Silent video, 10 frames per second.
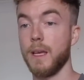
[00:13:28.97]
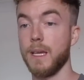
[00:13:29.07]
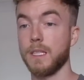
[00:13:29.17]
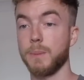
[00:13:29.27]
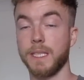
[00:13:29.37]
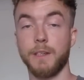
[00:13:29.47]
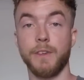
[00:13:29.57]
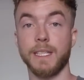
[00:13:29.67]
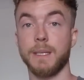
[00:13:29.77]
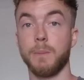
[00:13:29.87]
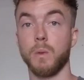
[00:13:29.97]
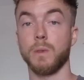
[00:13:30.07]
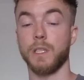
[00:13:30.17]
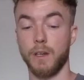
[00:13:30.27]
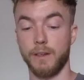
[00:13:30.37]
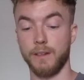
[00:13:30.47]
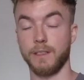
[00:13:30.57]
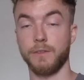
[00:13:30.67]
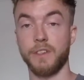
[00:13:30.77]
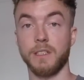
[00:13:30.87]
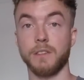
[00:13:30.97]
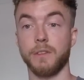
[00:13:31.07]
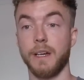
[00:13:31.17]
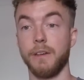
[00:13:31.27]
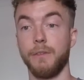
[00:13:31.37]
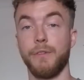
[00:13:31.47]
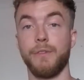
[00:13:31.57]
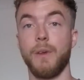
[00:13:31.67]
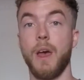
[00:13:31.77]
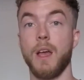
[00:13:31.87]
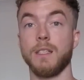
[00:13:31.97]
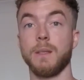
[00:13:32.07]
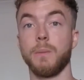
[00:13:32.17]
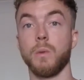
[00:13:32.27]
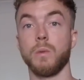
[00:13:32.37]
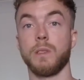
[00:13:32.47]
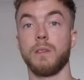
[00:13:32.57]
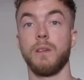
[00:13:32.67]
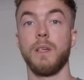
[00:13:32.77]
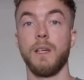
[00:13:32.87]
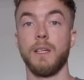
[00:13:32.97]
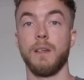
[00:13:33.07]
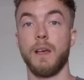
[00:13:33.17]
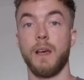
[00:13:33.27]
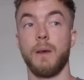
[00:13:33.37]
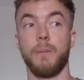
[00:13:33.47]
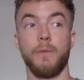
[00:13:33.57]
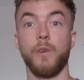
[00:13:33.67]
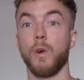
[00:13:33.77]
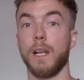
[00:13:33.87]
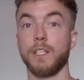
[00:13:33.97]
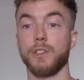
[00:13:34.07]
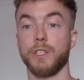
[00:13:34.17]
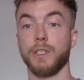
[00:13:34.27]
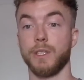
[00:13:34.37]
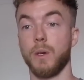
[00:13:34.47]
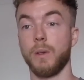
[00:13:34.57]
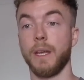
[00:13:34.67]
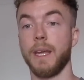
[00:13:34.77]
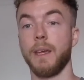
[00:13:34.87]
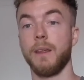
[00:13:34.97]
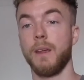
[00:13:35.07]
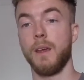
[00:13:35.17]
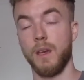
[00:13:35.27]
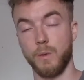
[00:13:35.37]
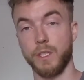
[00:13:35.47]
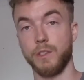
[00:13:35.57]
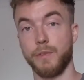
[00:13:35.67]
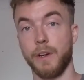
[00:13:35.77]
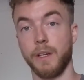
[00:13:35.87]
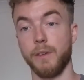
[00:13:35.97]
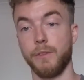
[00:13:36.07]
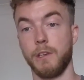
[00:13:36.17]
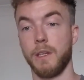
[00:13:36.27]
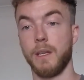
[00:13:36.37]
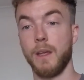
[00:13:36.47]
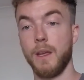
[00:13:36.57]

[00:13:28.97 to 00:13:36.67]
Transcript: specific symbols, so there is a vast array of symbols for electricians on here, which is very convenient.